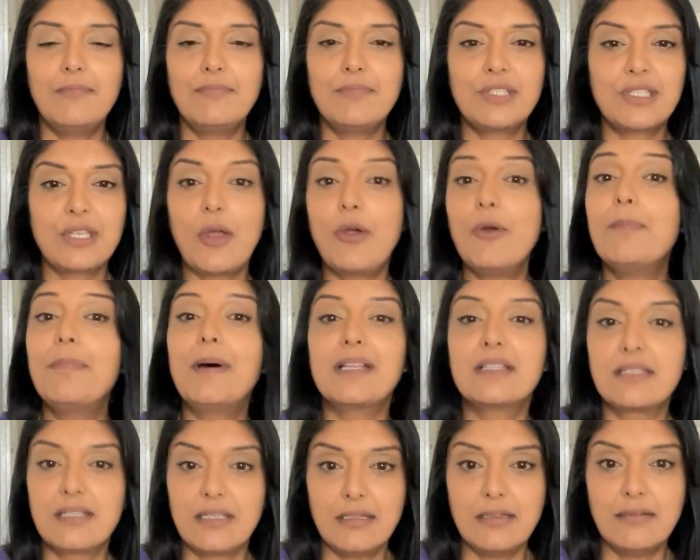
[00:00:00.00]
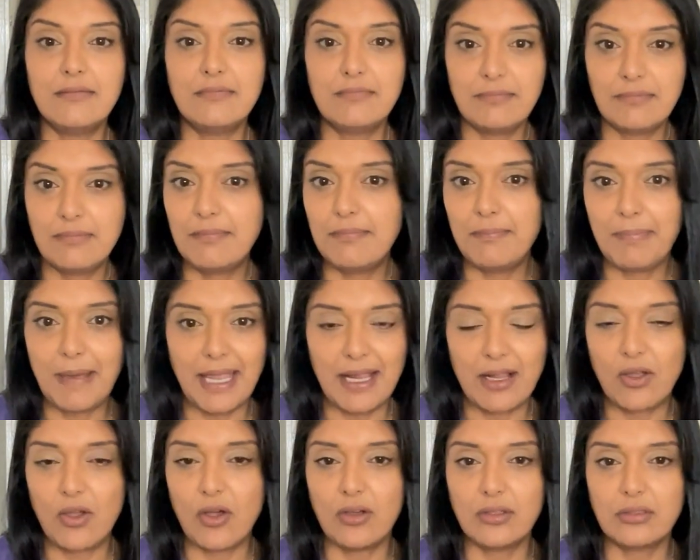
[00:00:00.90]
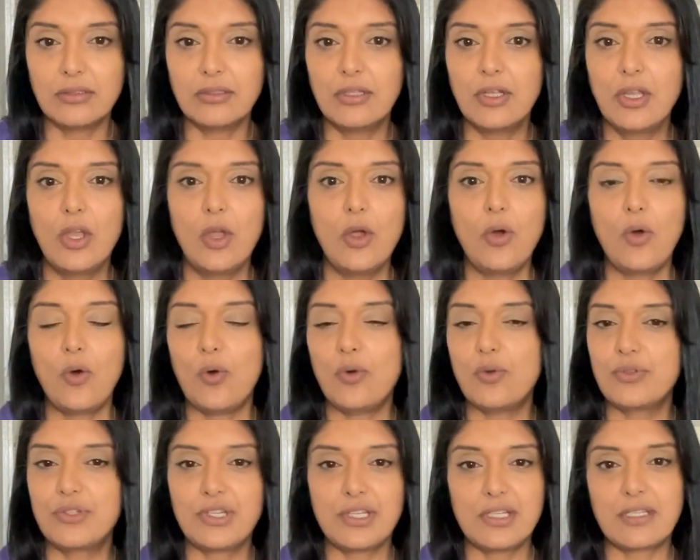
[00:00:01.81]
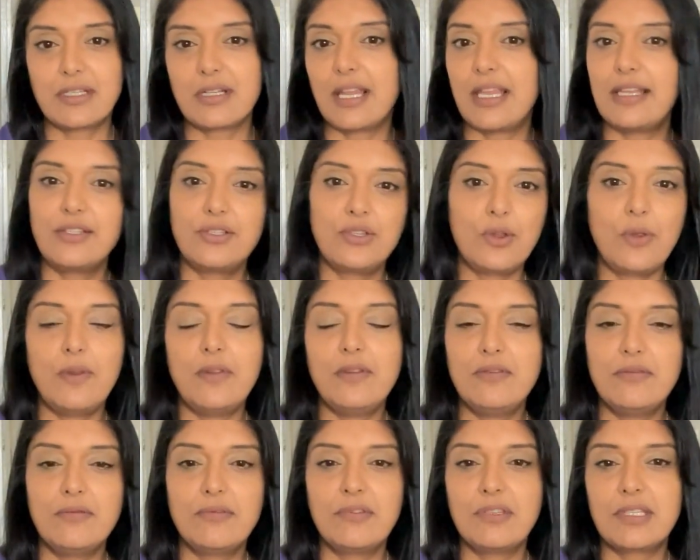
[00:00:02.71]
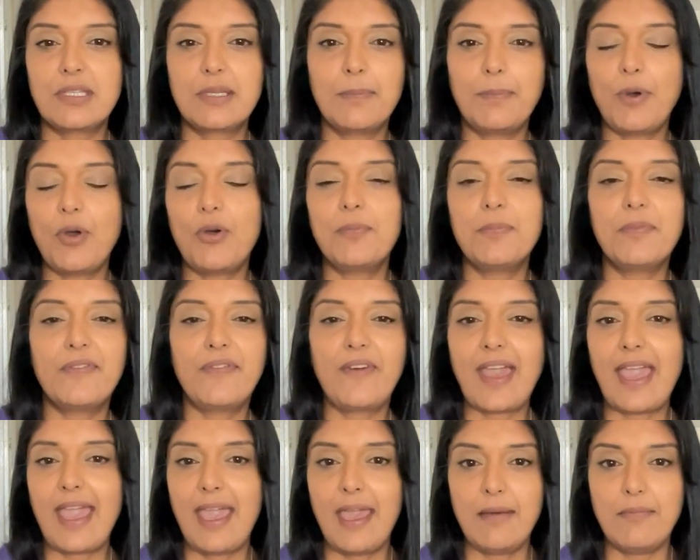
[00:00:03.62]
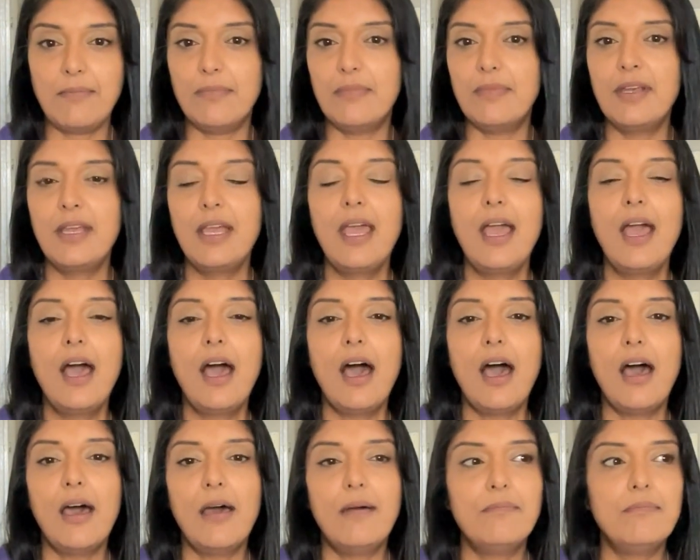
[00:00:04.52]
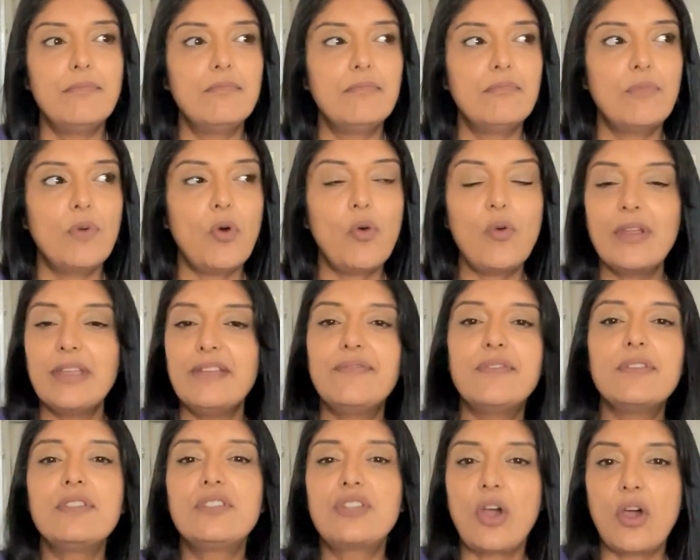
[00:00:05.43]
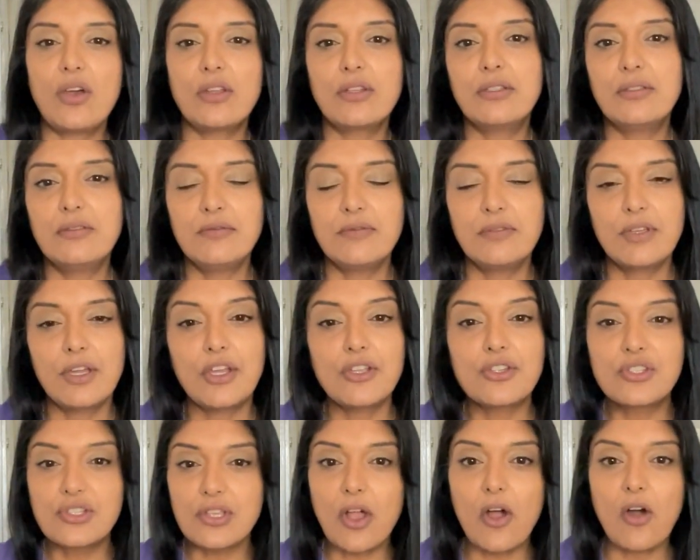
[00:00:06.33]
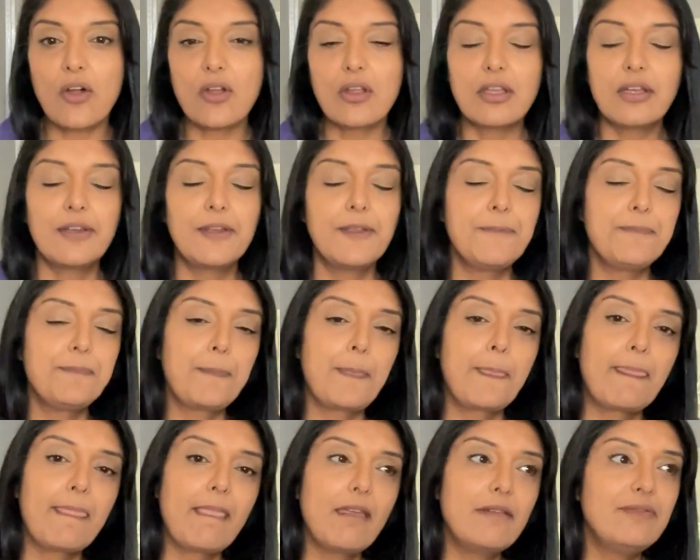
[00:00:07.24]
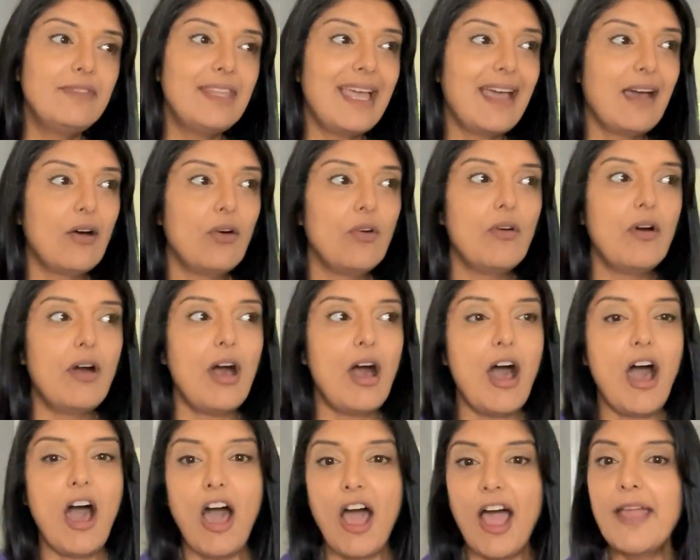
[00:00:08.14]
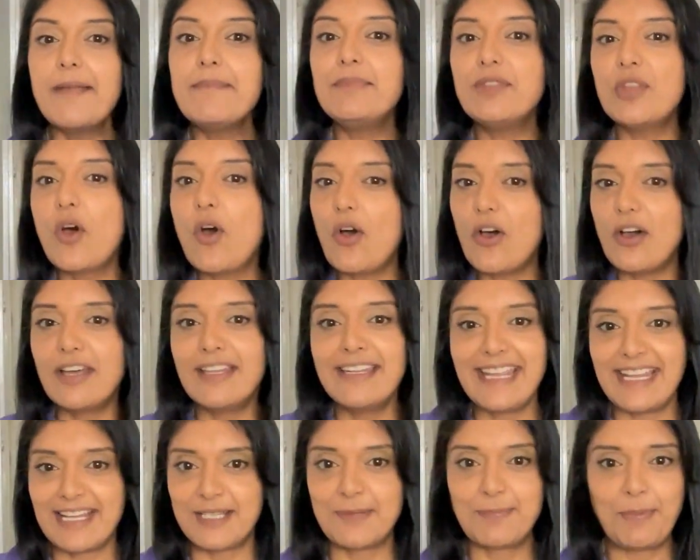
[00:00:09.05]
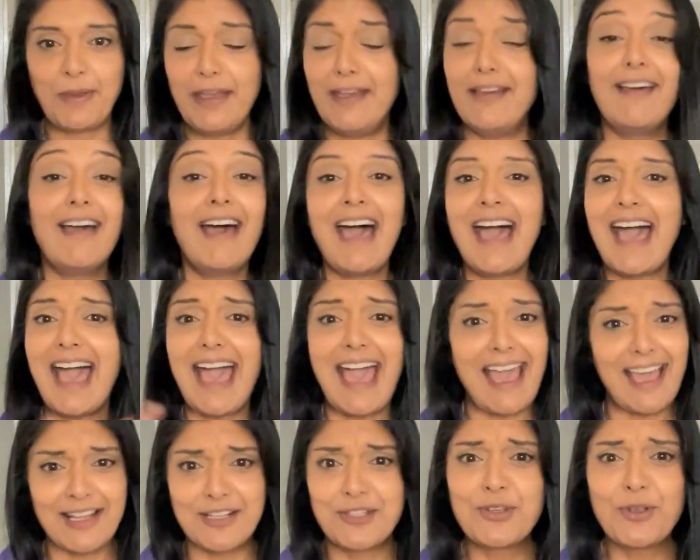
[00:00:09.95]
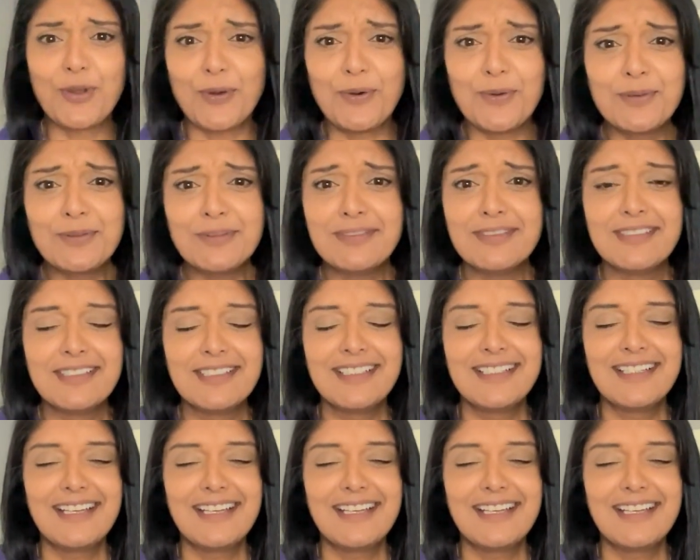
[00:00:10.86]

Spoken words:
sew a button back on, or just like doing just the bottom of a hem, or even don a sock. Now, I'm not an expert at all